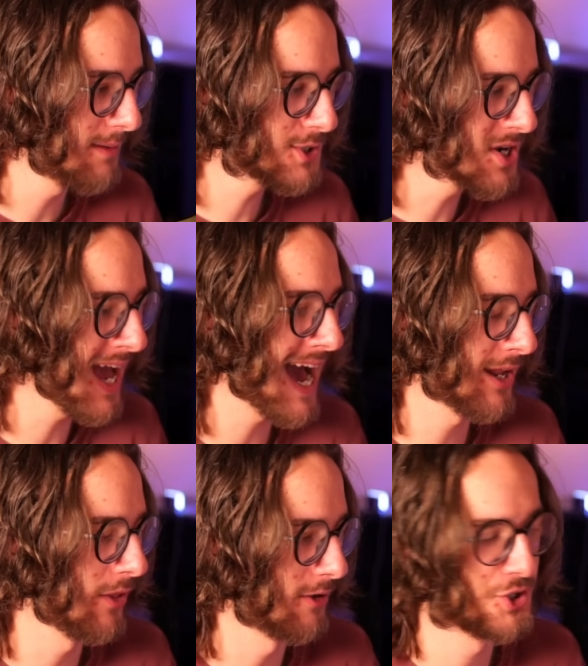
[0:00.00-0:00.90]
I'm just gonna
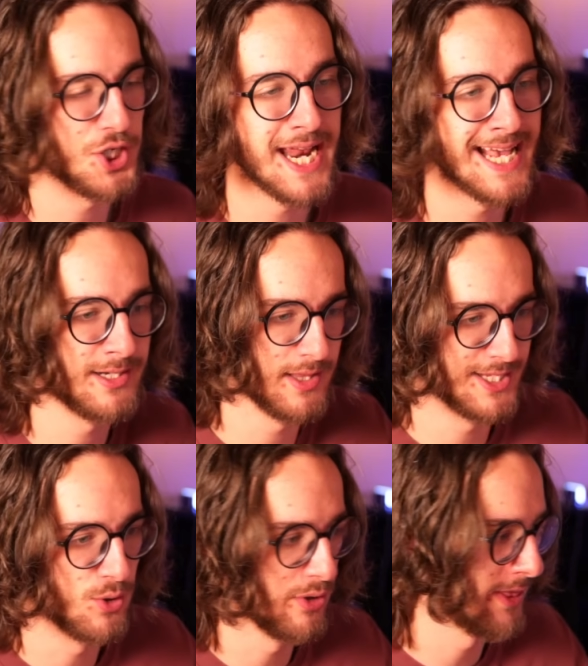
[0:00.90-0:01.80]
add a little shading to
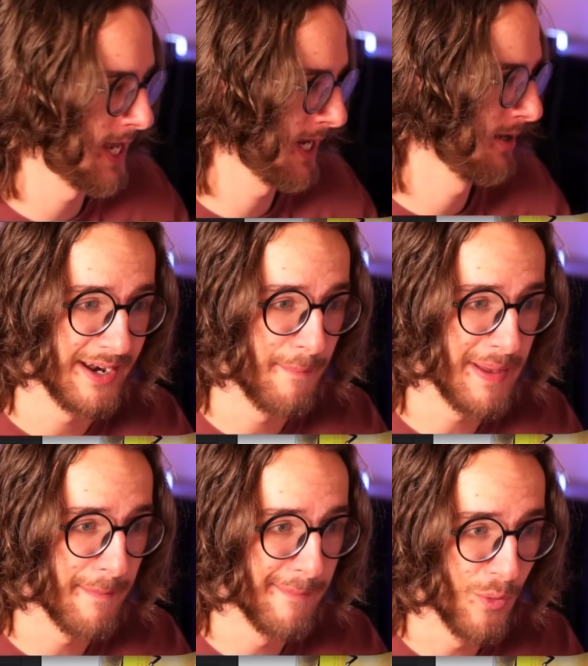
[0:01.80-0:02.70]
this whole thing and a
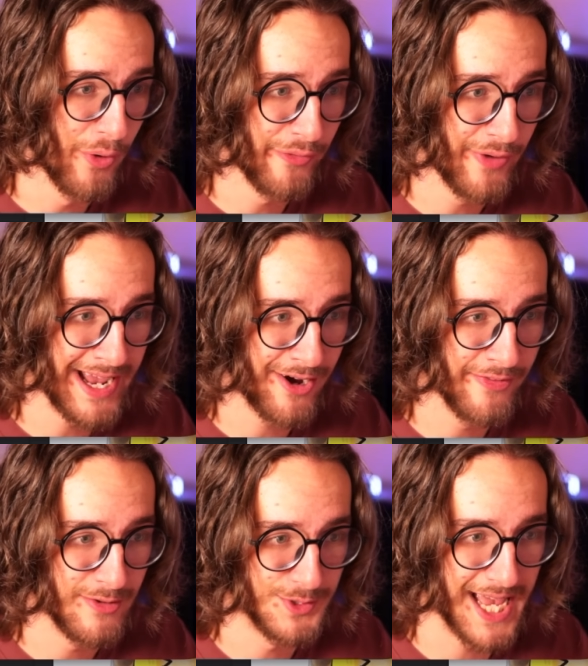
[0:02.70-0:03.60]
bit more right
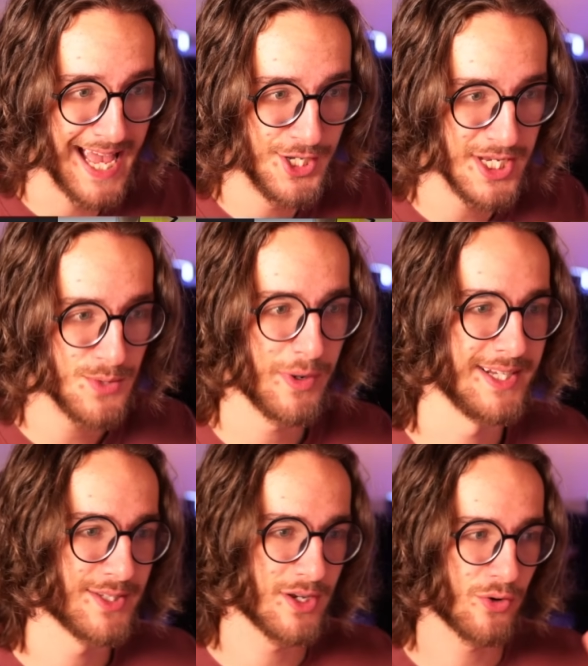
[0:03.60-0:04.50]
on those edges where
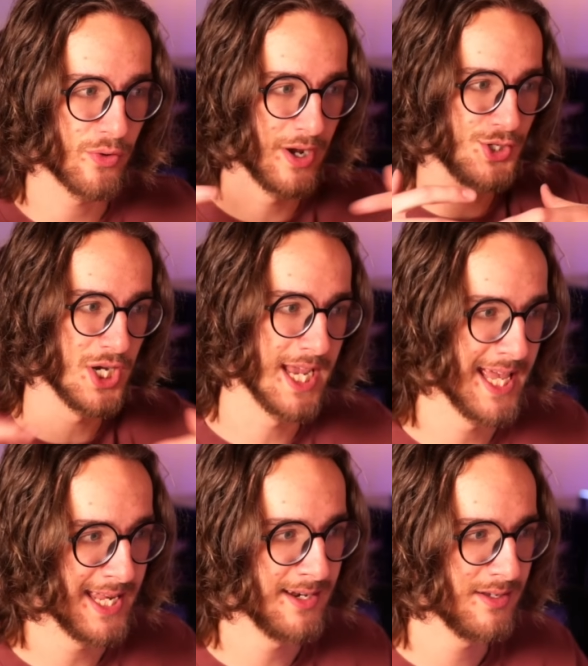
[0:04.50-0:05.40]
it's crunching
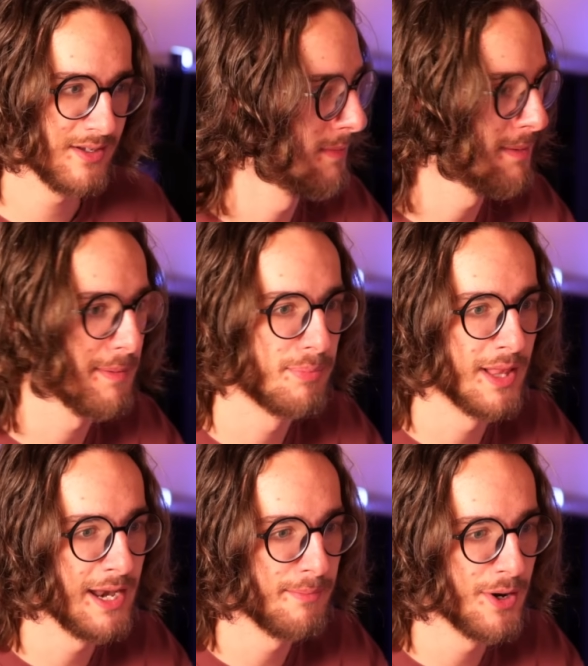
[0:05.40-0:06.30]
in. Maybe
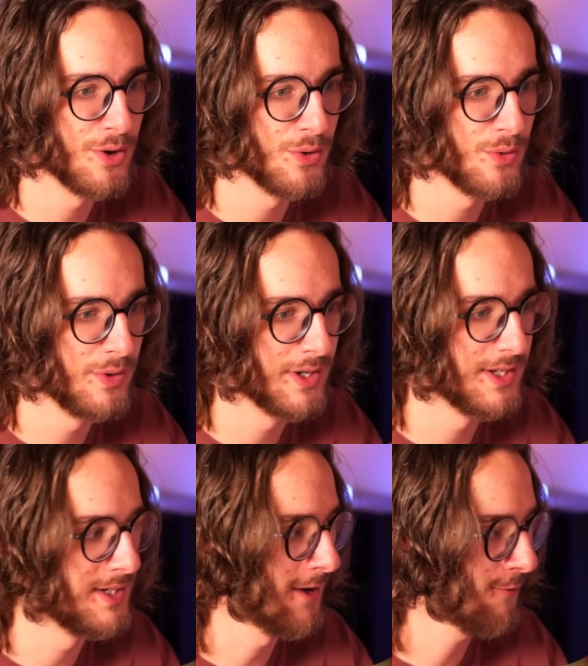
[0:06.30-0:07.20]
blend mode
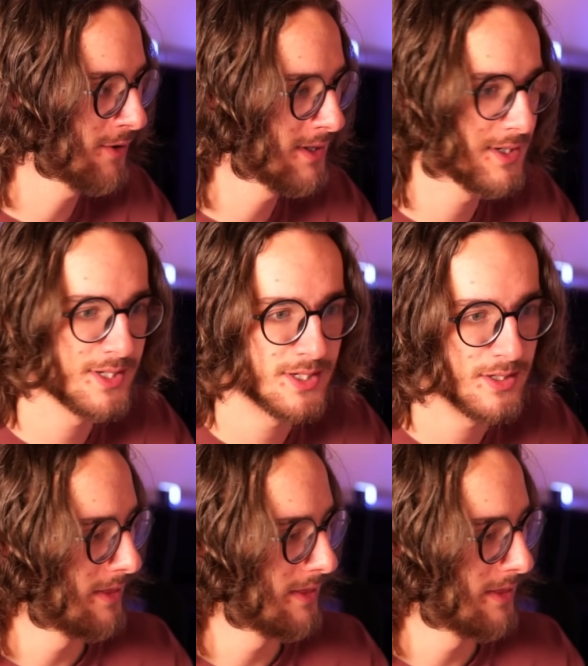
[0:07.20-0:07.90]
different.